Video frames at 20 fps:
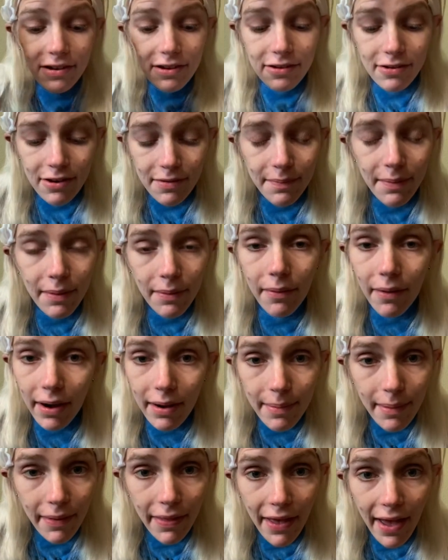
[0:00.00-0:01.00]
shouldn't be worried
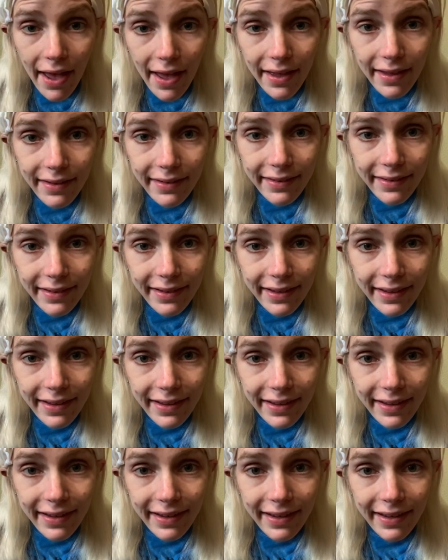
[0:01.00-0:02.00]
about that.
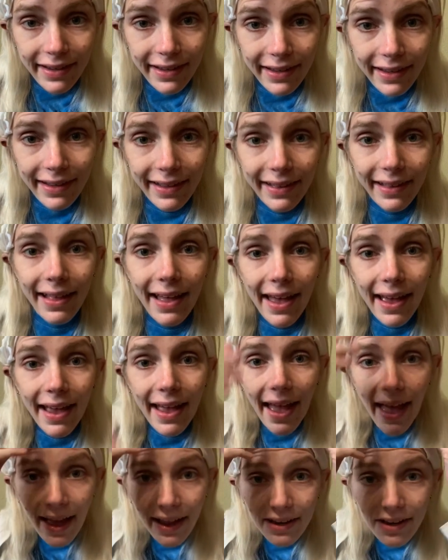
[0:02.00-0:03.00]
Like,
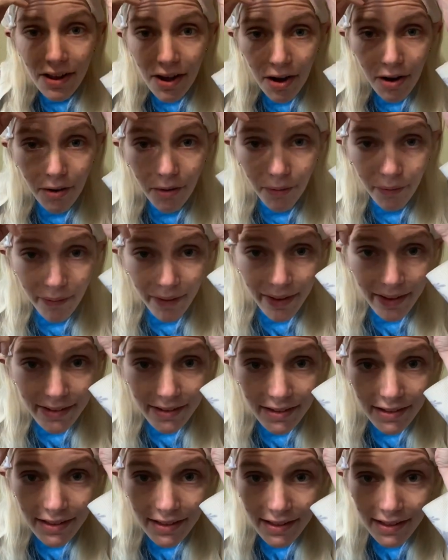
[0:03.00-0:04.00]
heck no. It
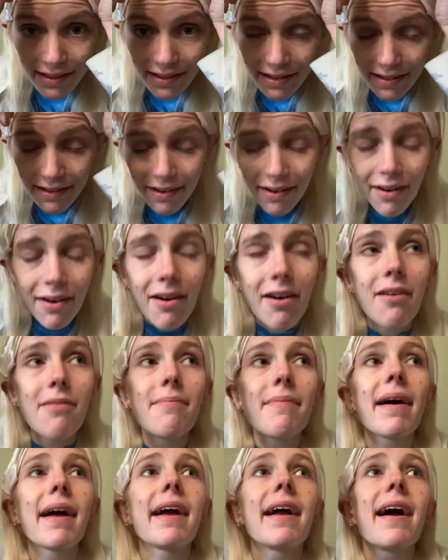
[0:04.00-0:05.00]
just, oh
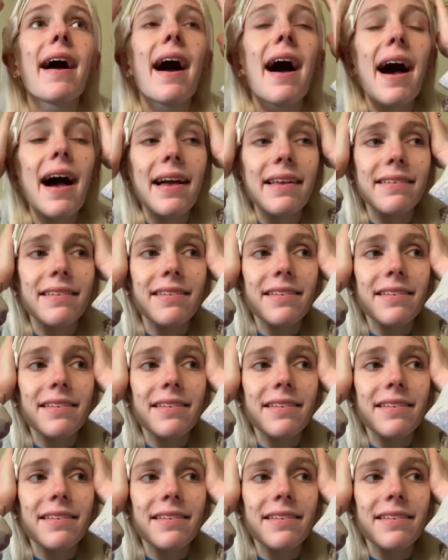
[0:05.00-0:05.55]
my gosh,